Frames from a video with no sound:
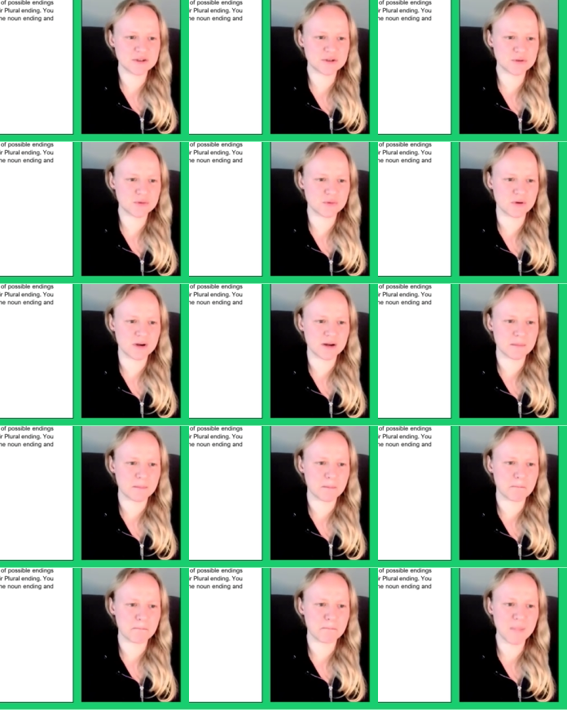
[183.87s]
to
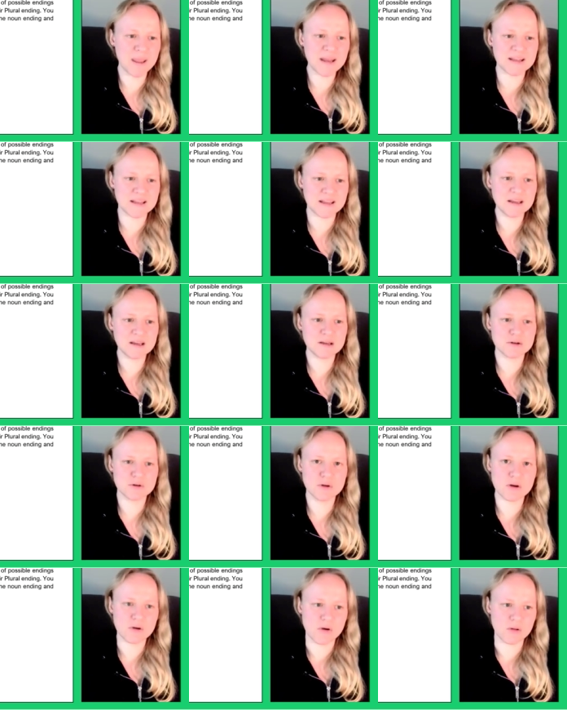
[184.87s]
many,
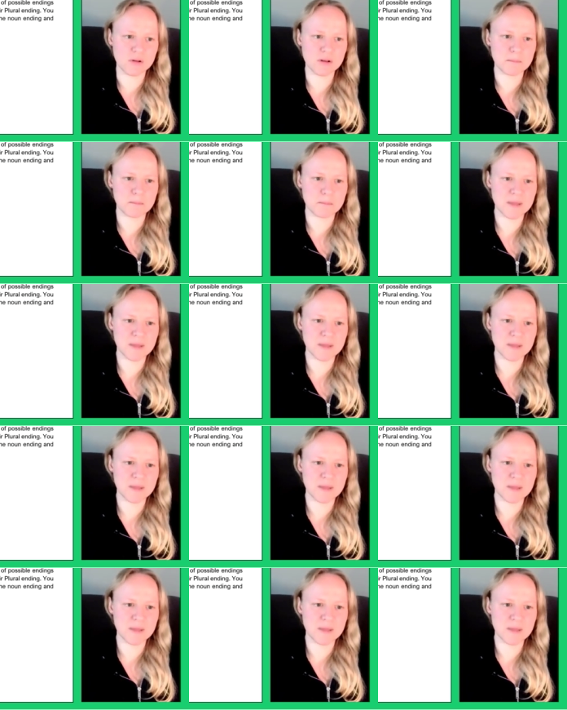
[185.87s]
not all,